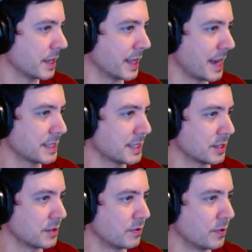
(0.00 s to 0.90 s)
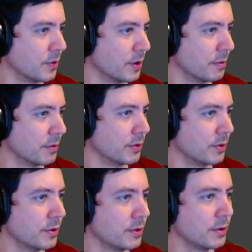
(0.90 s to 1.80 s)
Elastic deform.
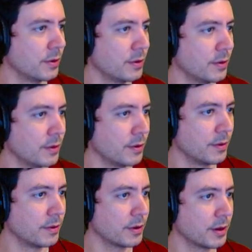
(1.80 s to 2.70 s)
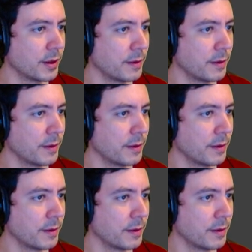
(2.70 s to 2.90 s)
Oh, okay.